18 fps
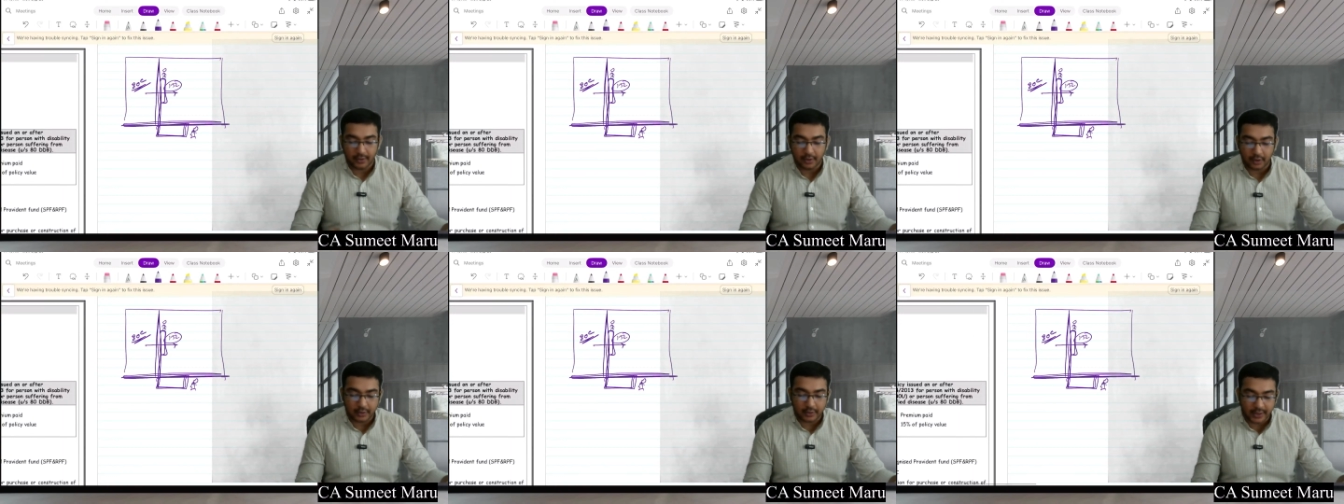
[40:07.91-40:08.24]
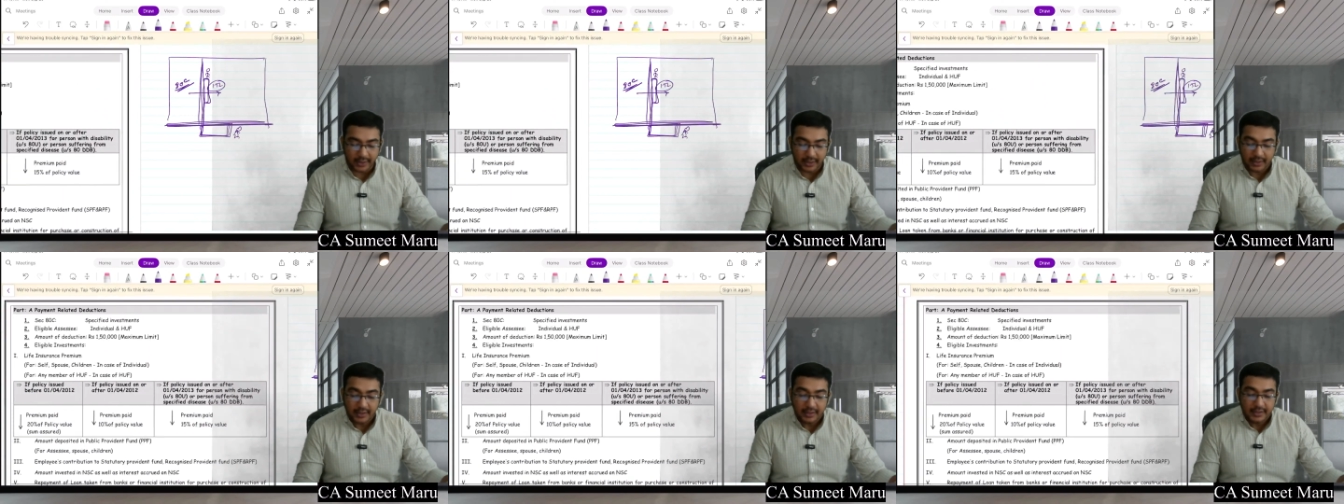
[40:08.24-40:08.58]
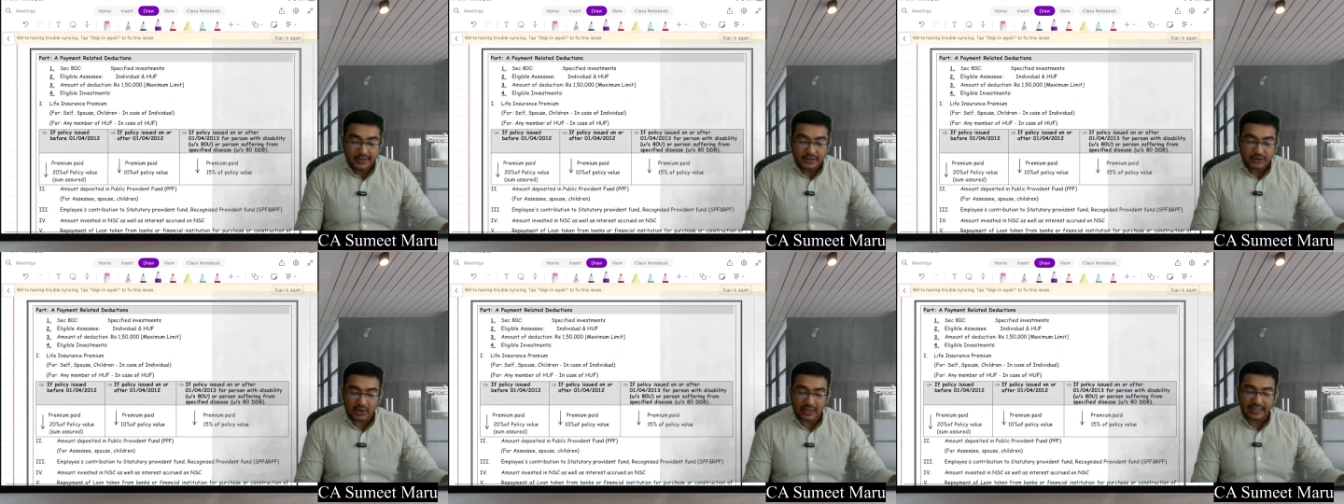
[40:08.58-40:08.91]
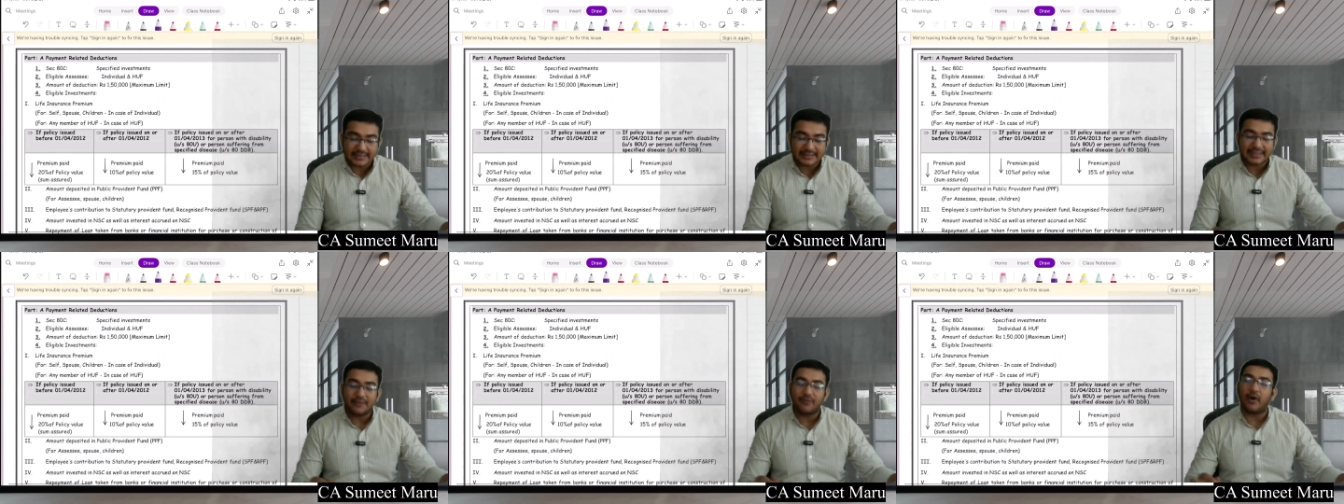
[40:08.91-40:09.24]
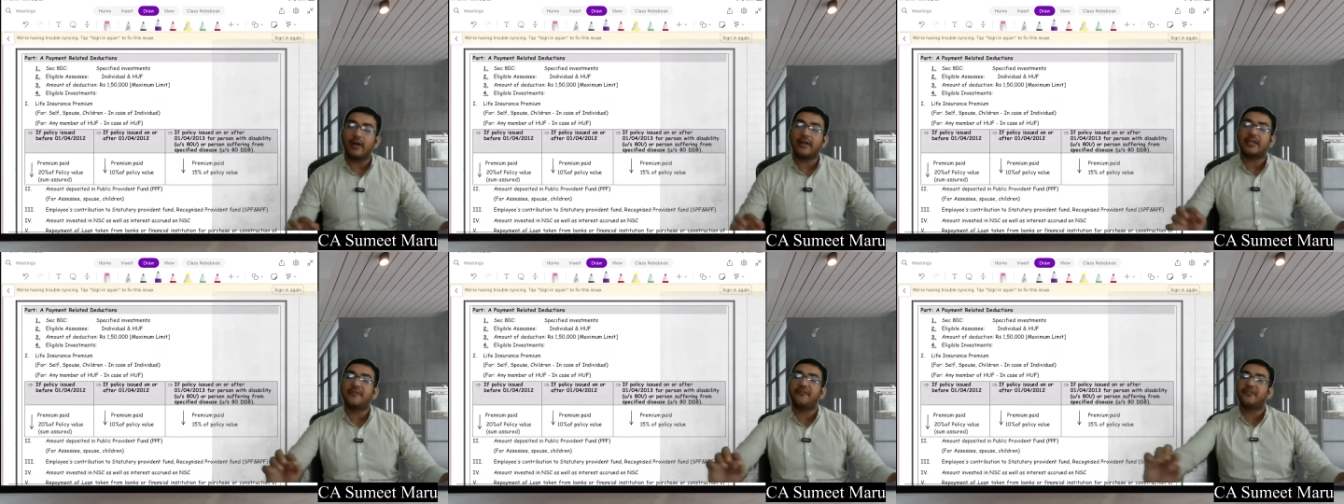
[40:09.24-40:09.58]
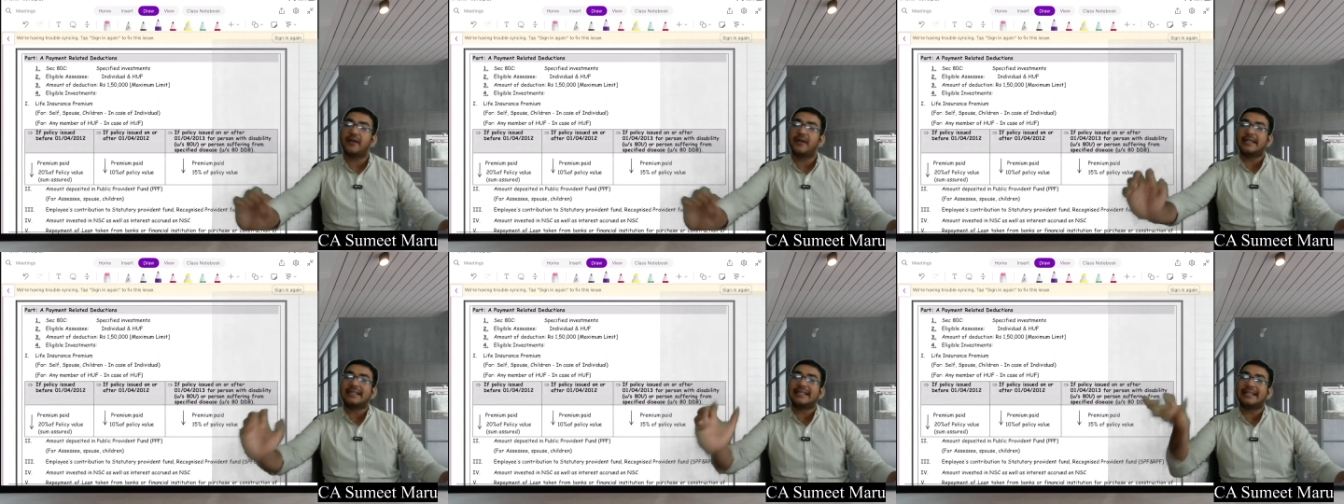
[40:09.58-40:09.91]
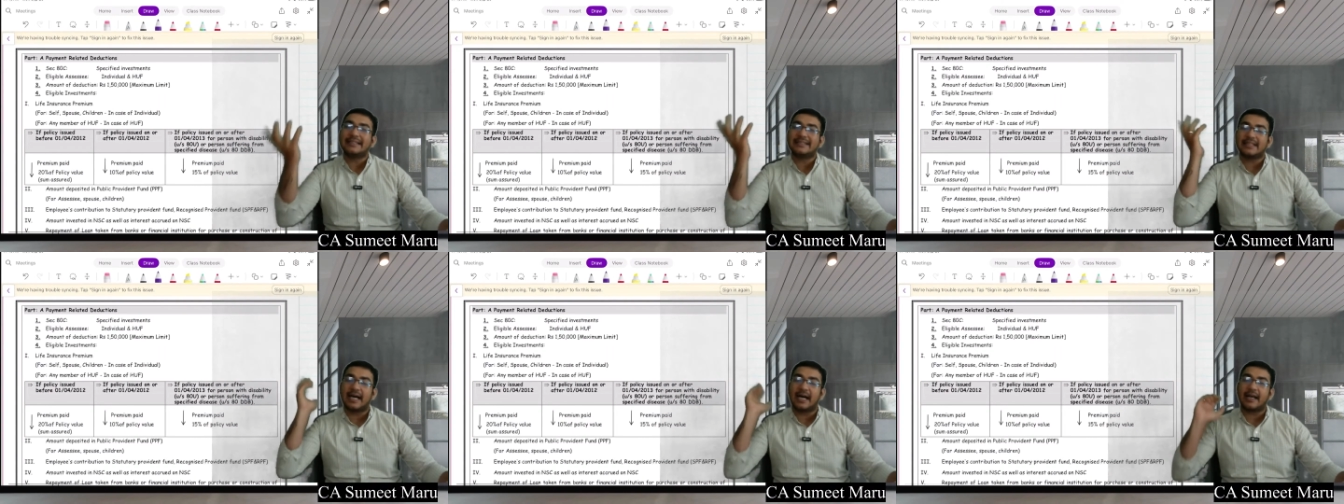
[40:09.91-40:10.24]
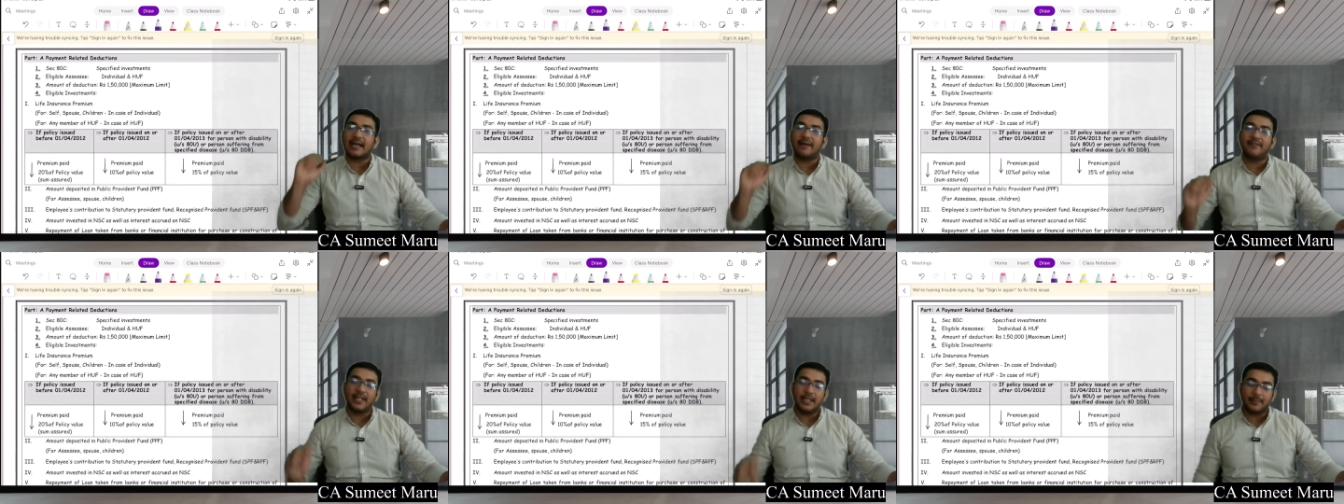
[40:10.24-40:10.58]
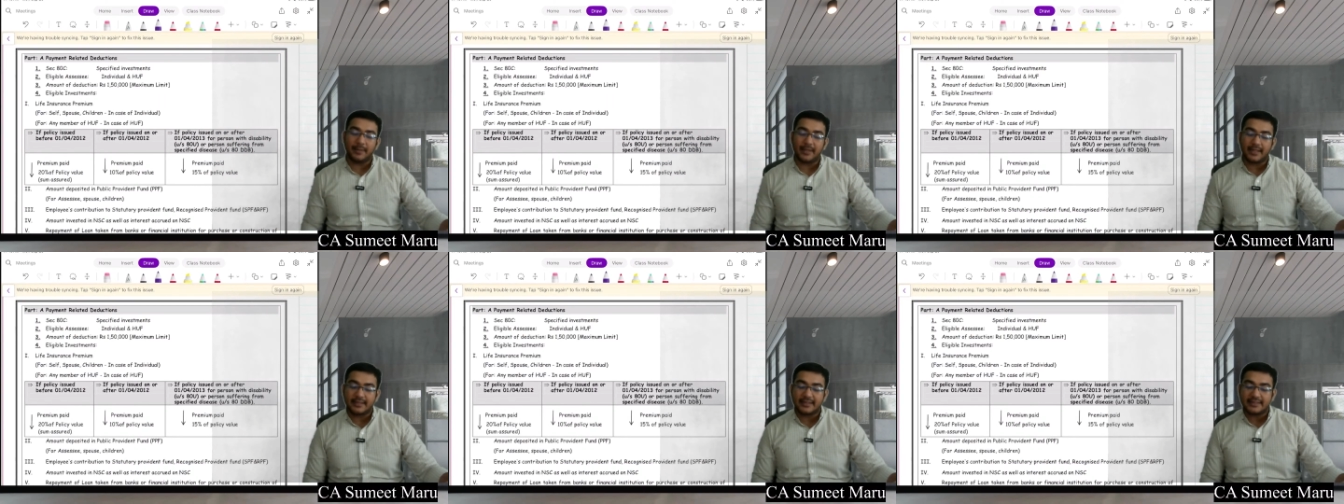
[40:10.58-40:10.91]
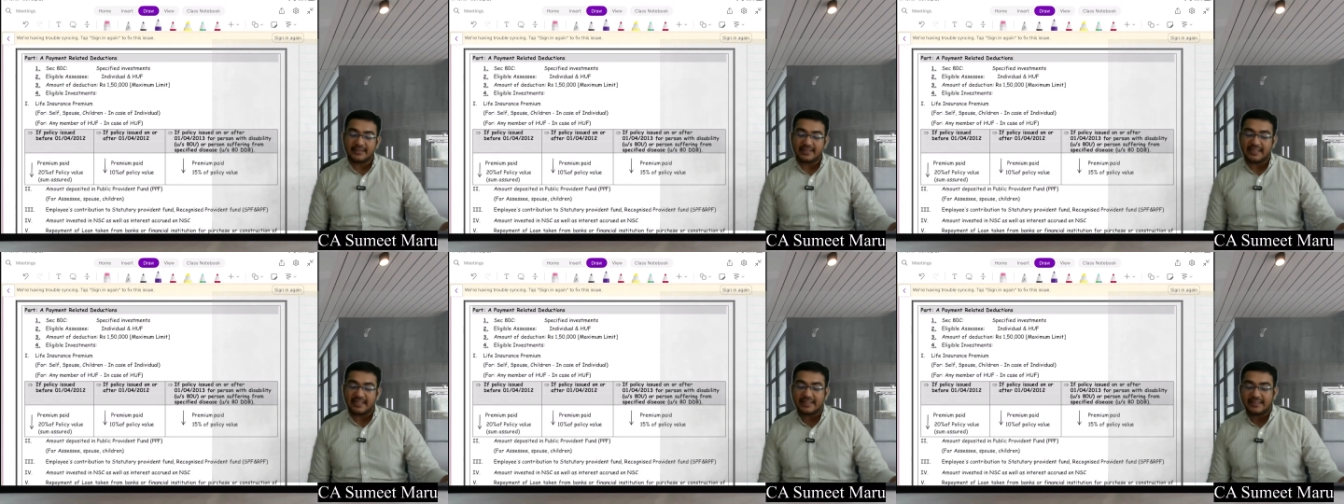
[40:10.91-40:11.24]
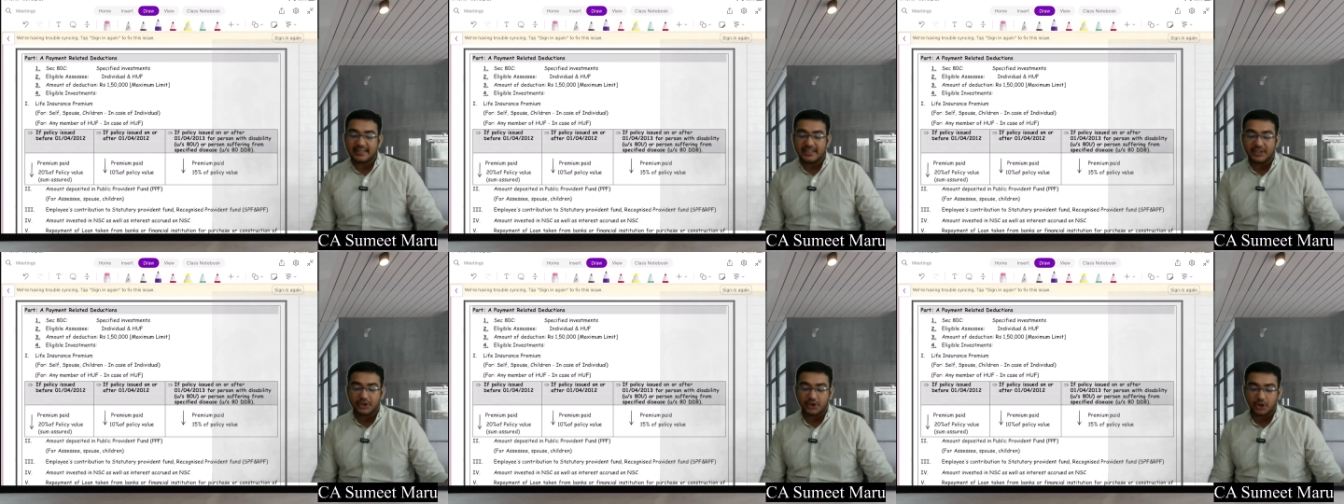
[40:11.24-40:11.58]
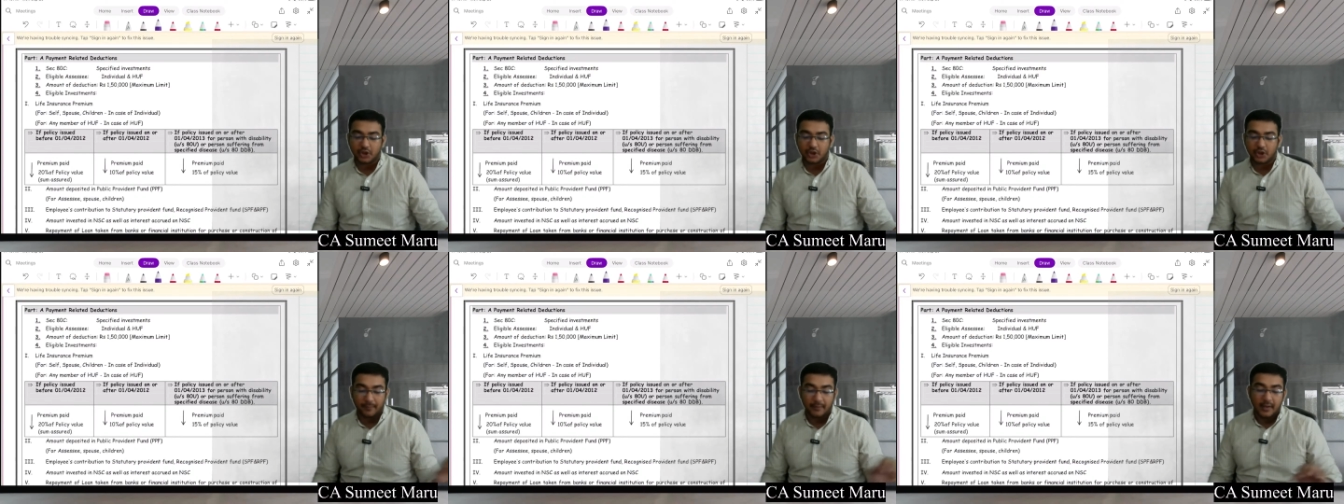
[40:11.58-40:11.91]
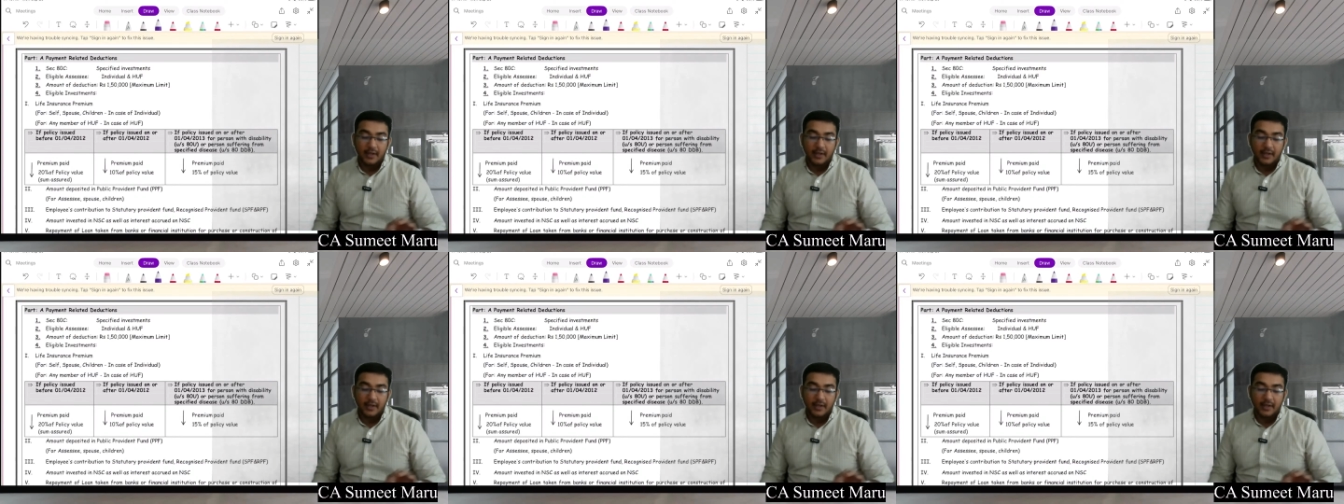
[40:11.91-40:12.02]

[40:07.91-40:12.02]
Okay, so let's see what different things are available in this ATC shop.